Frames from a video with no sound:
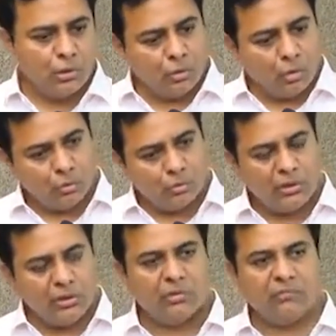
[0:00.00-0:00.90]
Not
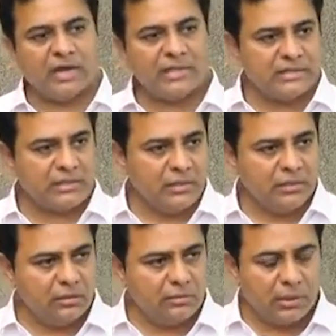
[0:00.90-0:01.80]
only
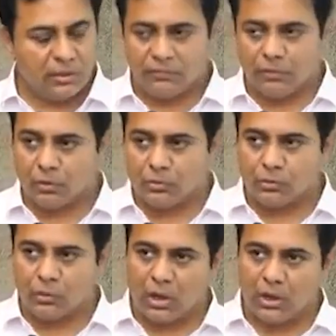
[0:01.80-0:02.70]
vaccine, but we
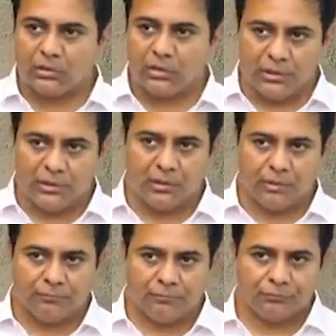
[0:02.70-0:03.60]
also are the leader
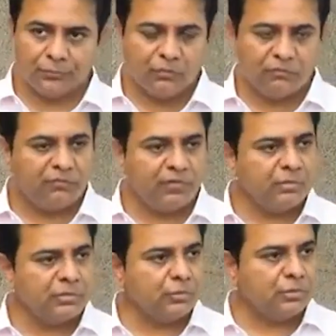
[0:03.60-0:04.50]
for
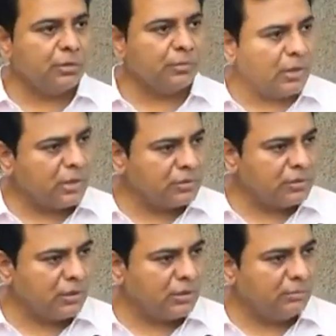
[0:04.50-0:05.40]
pharmaceutical
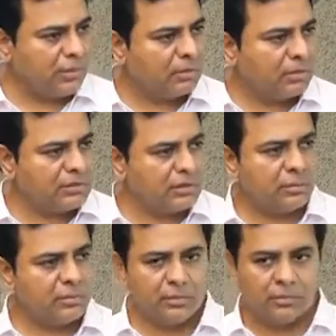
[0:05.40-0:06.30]
production and bulk drugs and
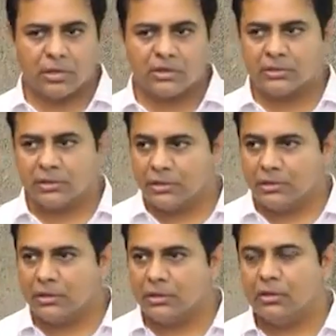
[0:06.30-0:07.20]
chemical production in
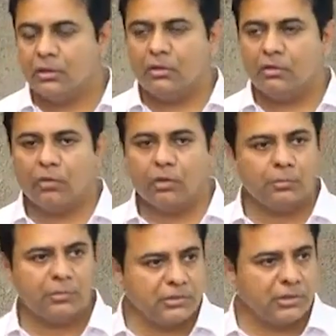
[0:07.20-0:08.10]
India.
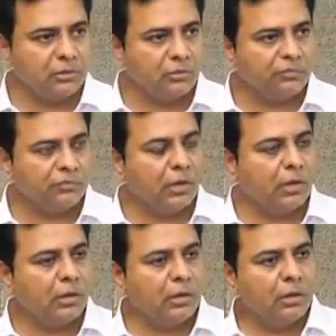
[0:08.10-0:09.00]
40% of
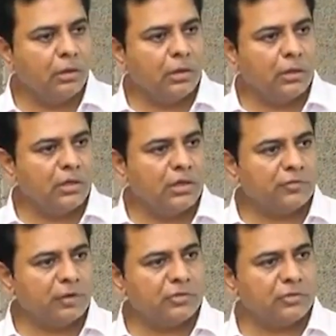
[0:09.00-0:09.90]
uh, India's
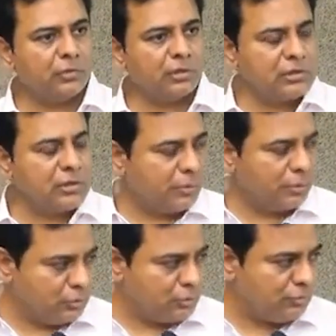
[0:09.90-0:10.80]
pharmaceuticals are
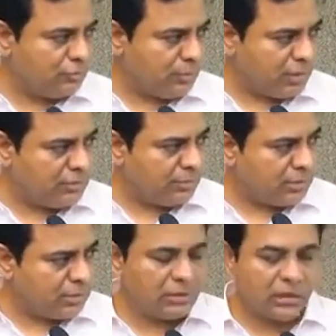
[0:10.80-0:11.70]
produced from
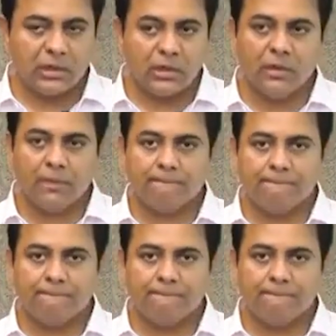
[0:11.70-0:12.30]
Hyderabad and Telangana.